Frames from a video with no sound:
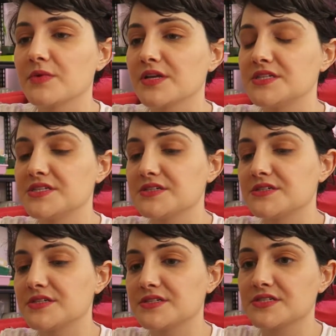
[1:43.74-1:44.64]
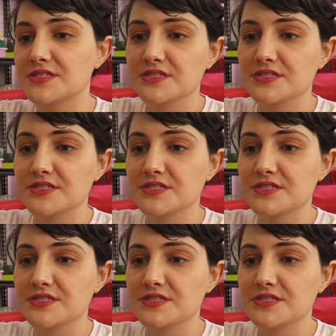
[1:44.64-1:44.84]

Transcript: I'm gonna do is